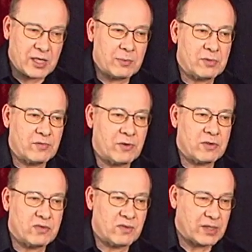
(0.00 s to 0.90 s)
keep the
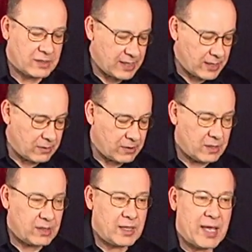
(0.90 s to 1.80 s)
first finger
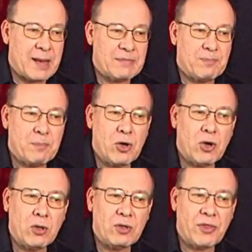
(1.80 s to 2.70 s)
down and
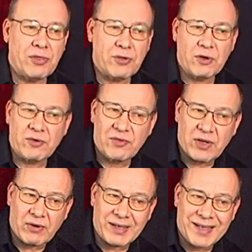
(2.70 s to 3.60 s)
pull the third
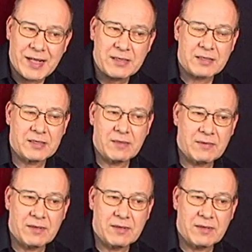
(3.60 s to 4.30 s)
finger against